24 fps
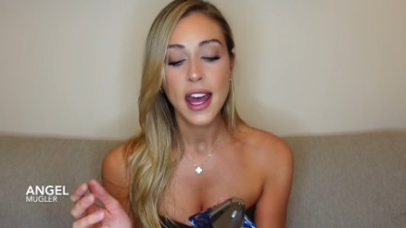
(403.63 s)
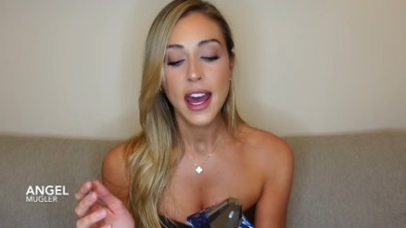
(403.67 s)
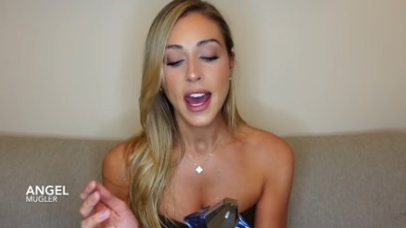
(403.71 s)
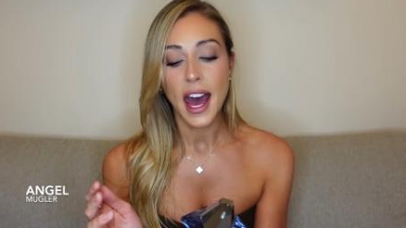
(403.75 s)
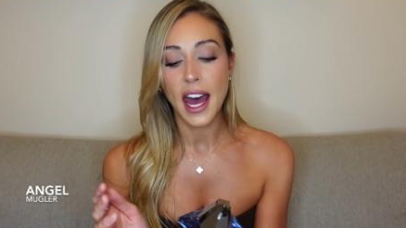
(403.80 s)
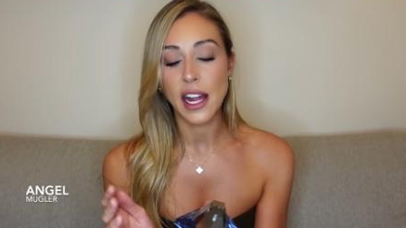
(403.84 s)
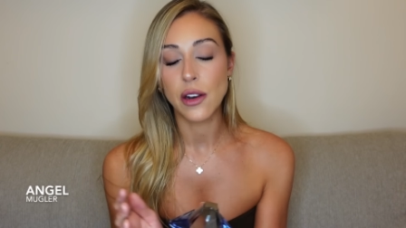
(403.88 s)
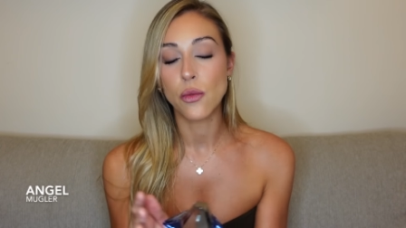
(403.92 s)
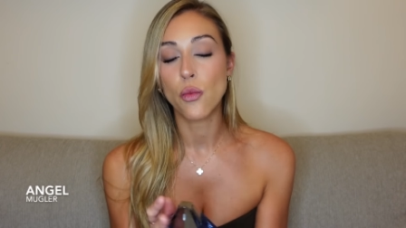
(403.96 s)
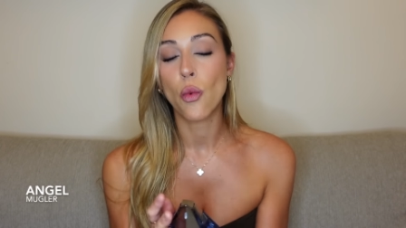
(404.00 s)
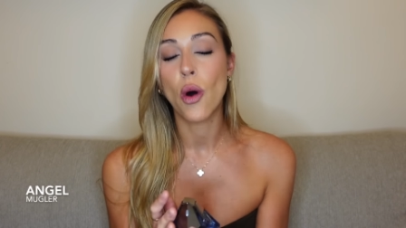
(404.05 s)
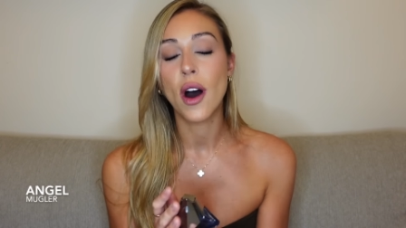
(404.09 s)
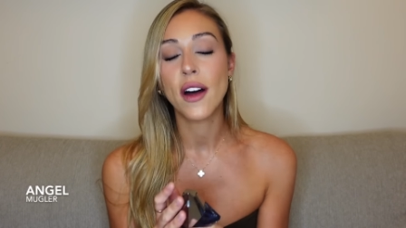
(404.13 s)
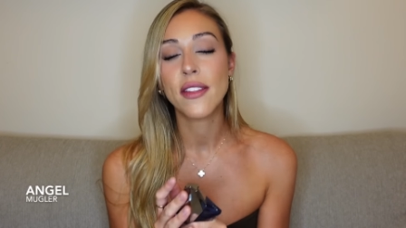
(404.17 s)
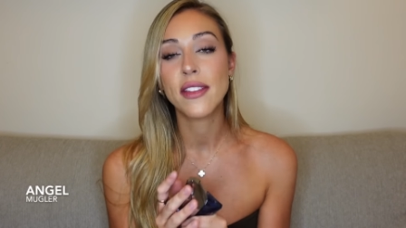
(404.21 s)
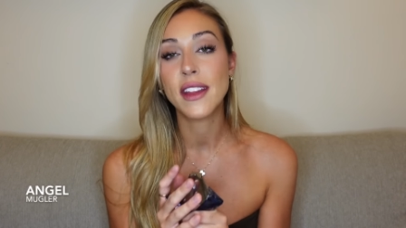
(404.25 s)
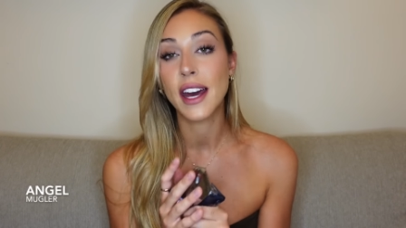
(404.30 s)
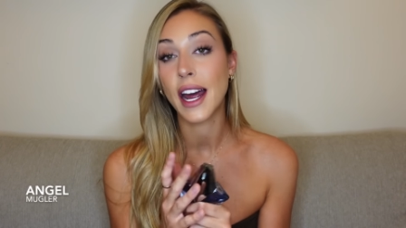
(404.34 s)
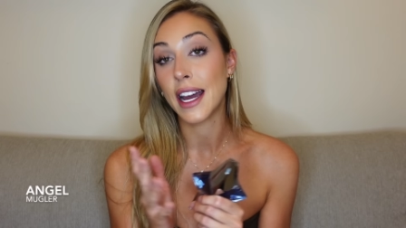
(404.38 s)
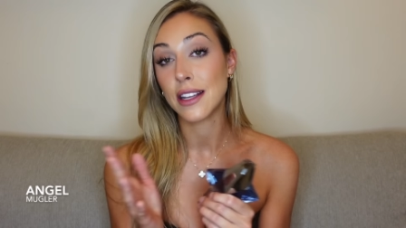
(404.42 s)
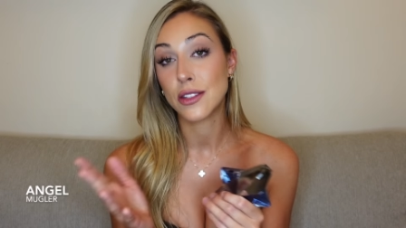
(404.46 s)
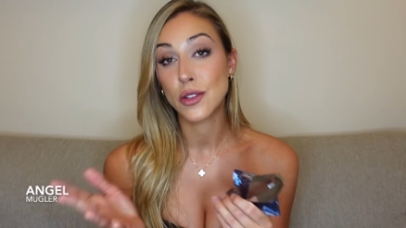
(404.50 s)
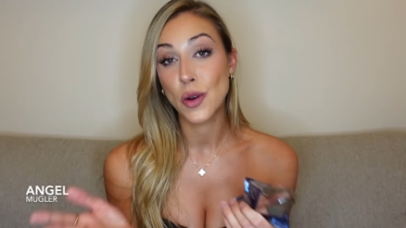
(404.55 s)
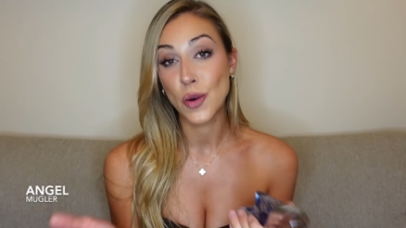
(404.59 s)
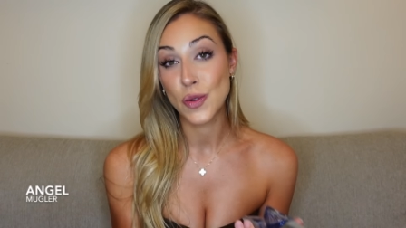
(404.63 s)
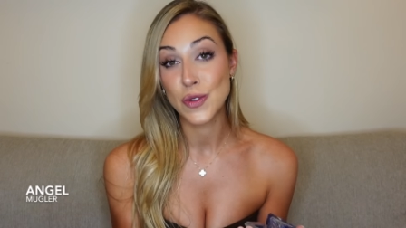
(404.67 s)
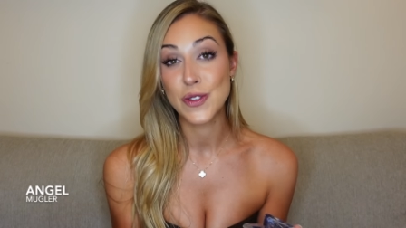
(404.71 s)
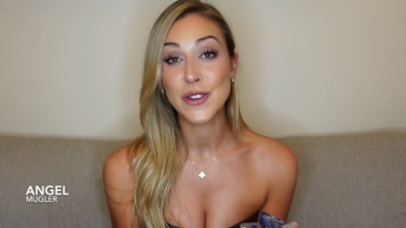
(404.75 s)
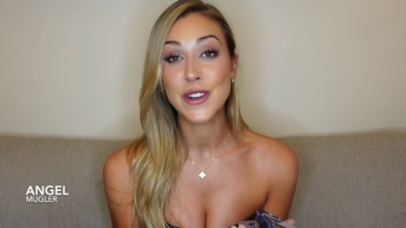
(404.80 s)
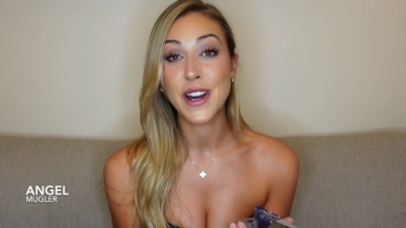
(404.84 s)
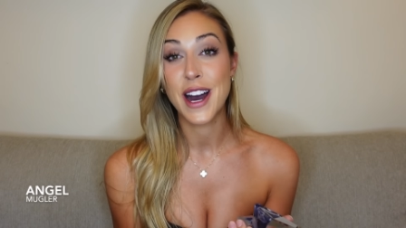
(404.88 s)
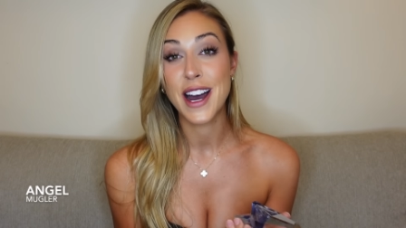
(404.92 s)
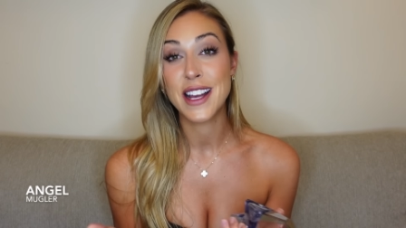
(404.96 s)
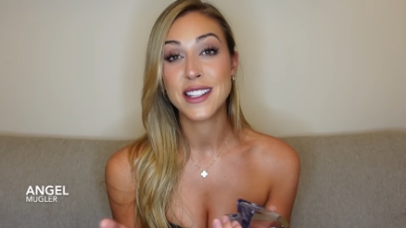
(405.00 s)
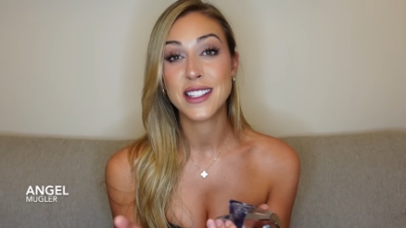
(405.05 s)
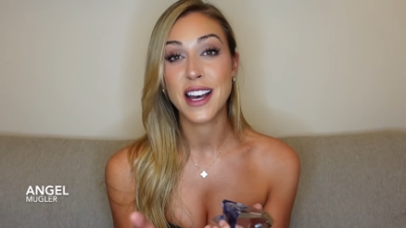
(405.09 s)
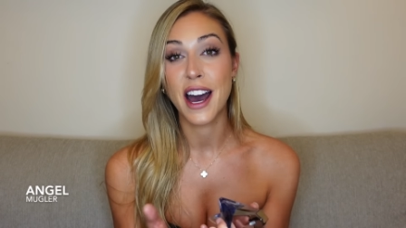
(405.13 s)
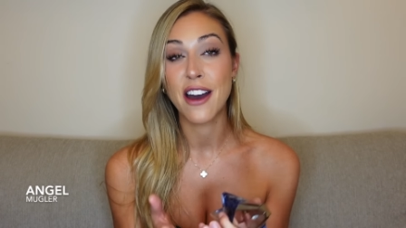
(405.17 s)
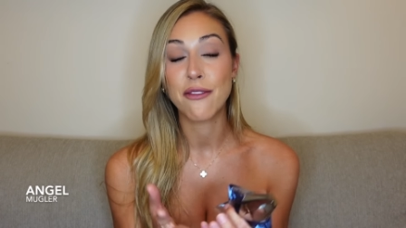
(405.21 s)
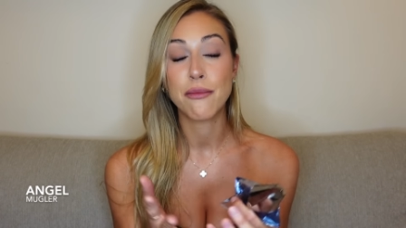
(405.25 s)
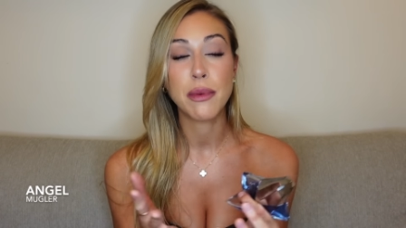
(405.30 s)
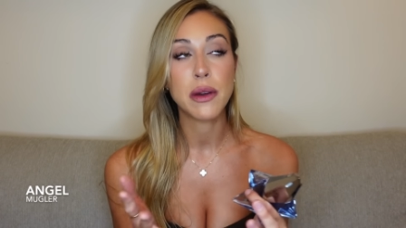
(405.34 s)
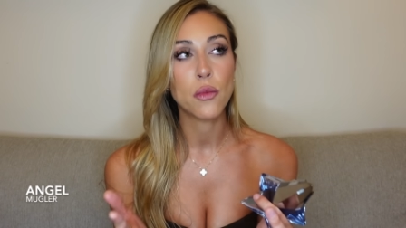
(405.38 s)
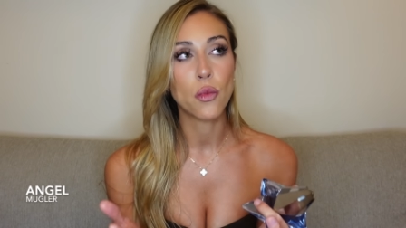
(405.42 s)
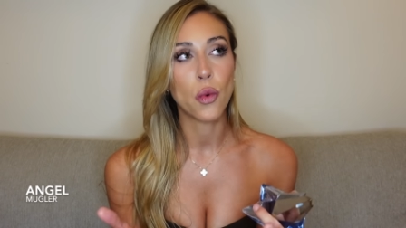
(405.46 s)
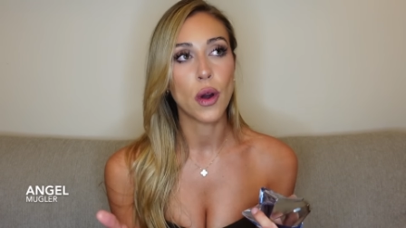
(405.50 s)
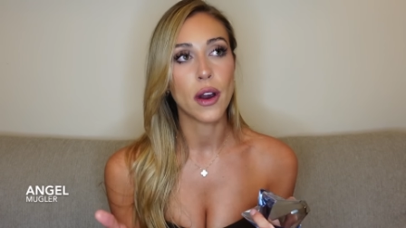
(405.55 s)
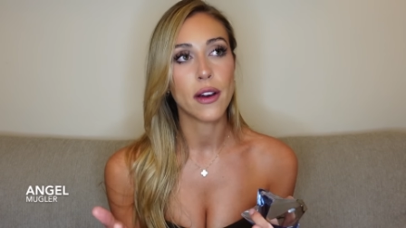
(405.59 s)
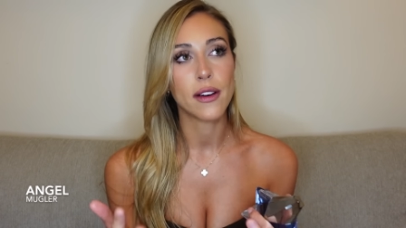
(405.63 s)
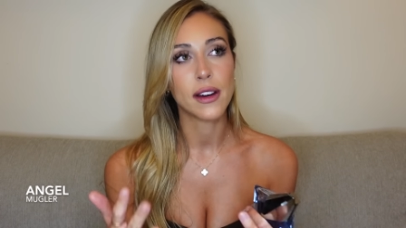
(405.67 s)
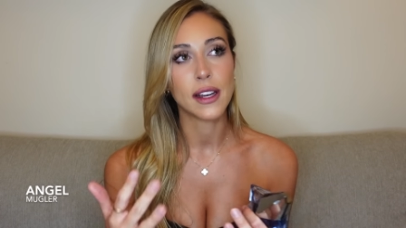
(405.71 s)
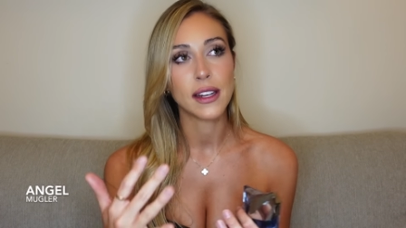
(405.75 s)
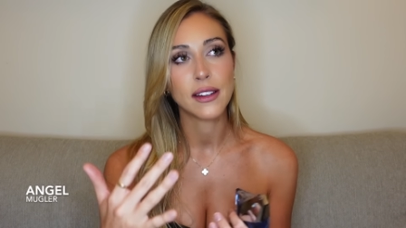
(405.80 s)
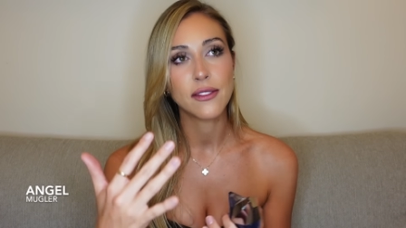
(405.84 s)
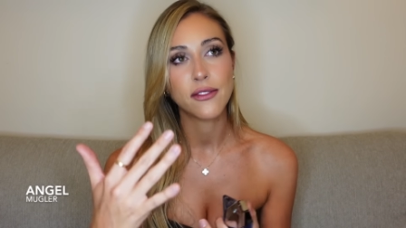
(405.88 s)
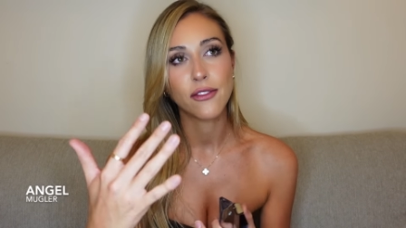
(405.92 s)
and one that I told you guys I've been wearing